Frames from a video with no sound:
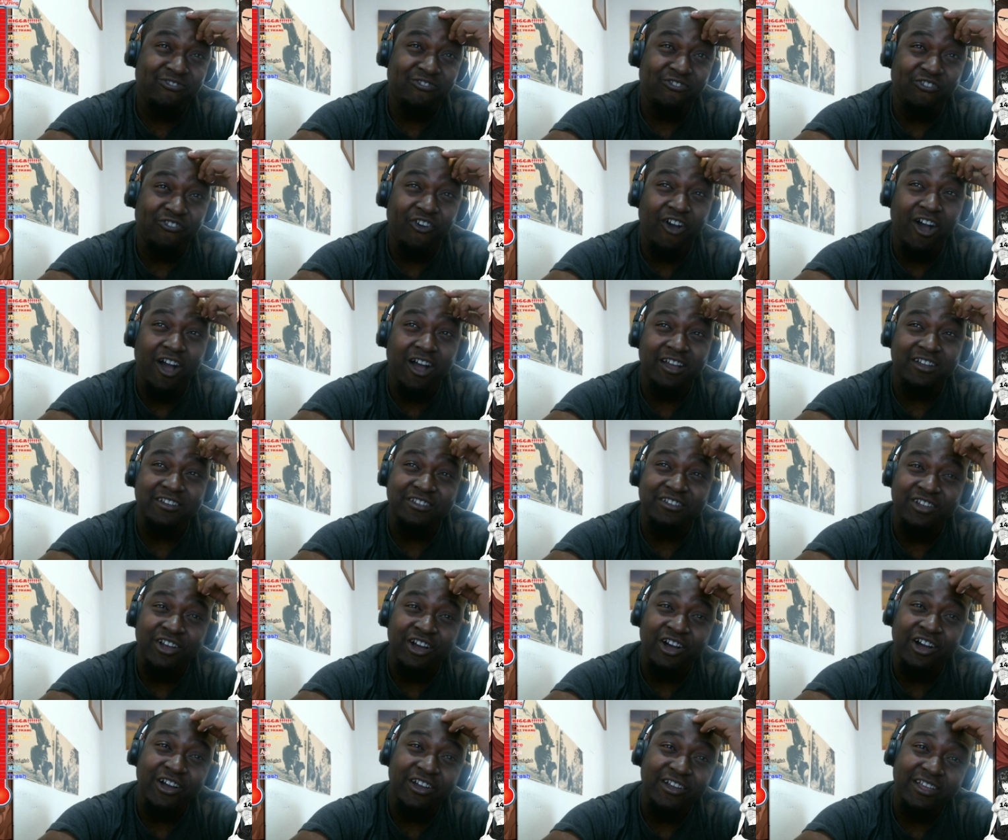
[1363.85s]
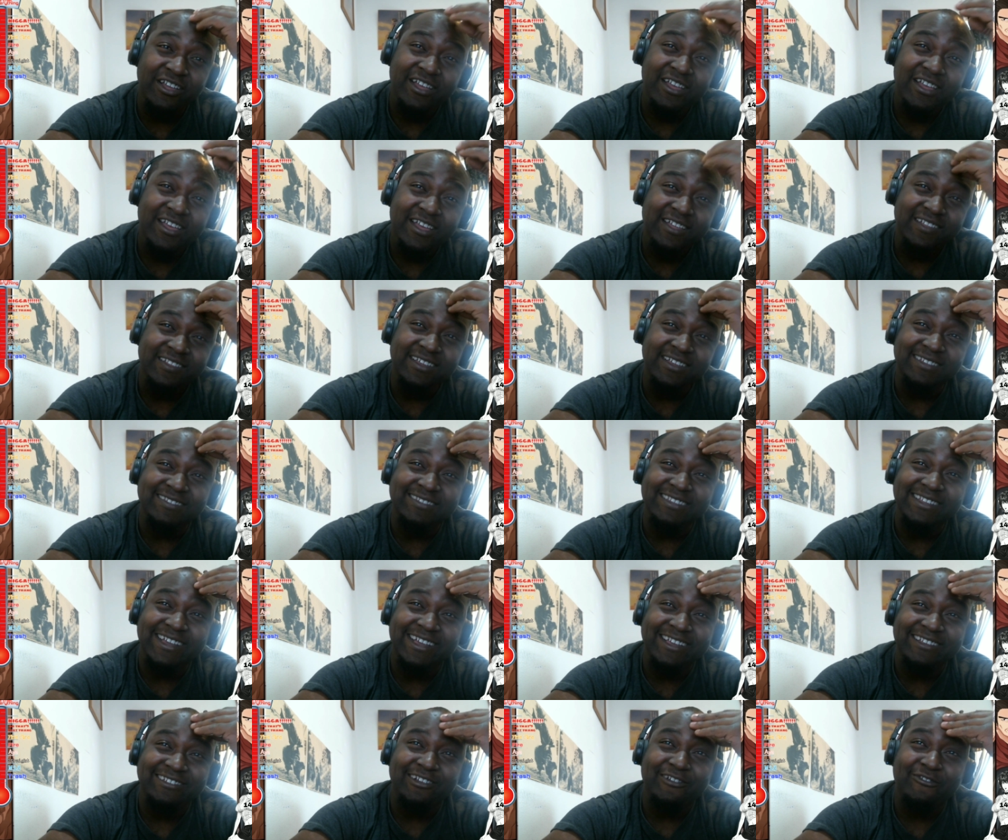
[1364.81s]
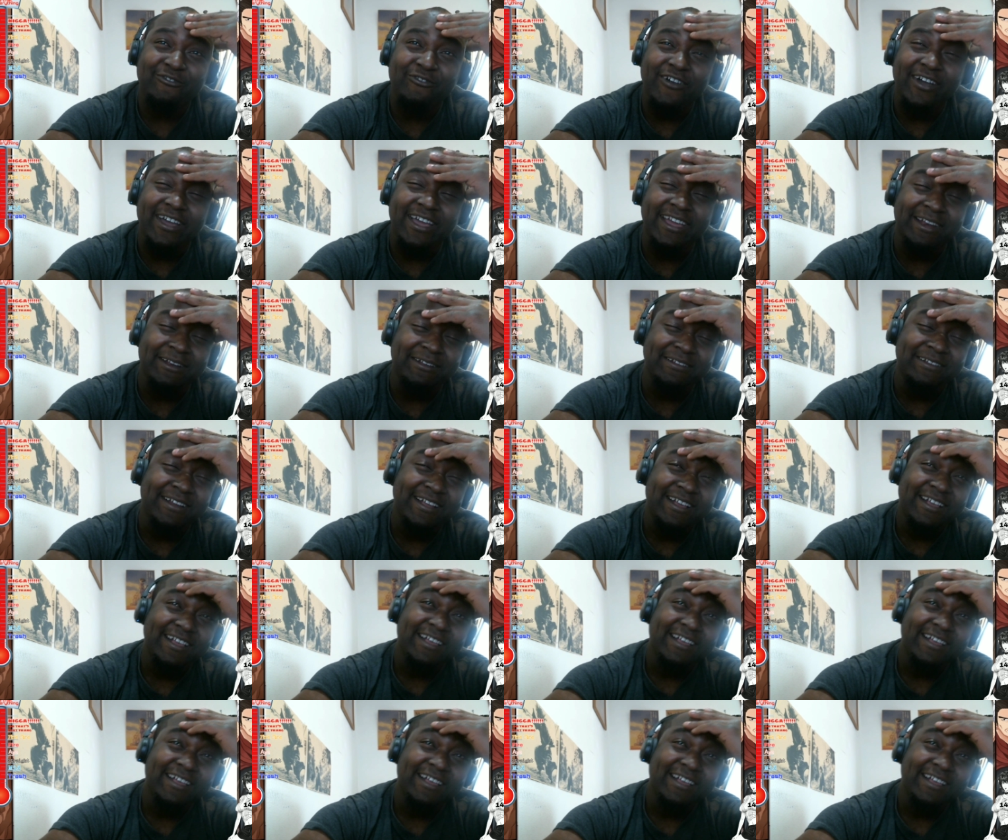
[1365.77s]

Fuck, dog. These niggas are fucking